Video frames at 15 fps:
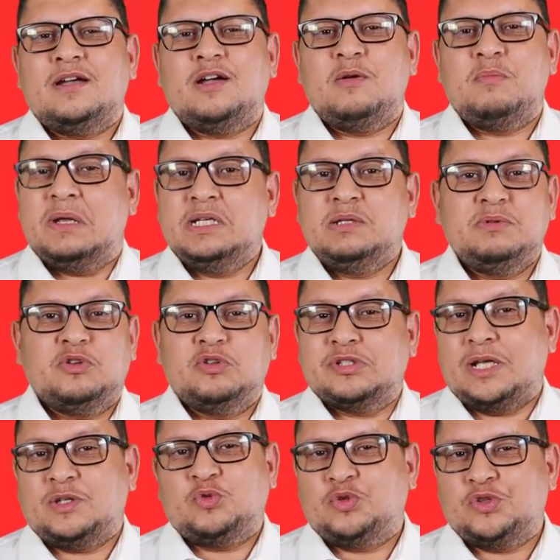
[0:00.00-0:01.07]
uh, mainly
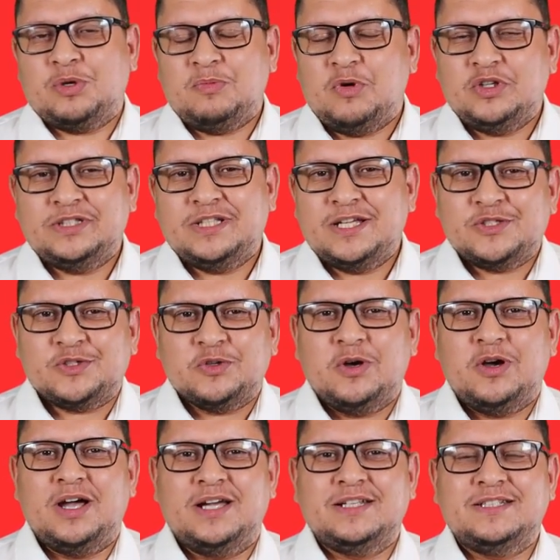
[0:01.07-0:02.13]
because I took some holidays, so
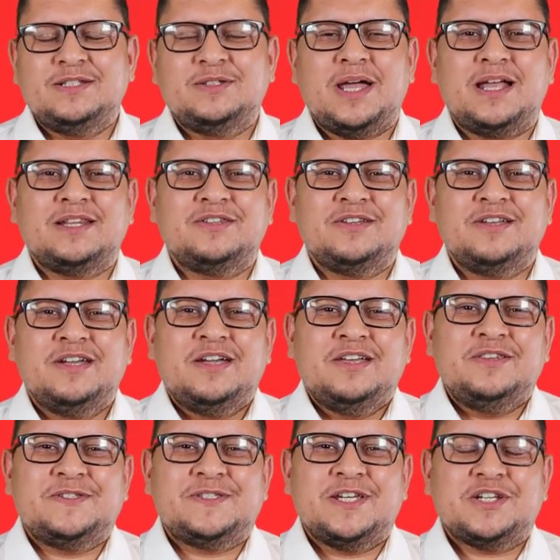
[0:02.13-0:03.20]
I didn't had the,
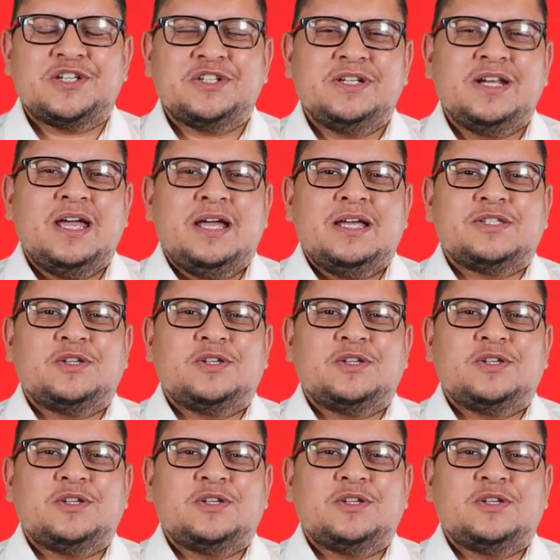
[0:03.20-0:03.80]
the session.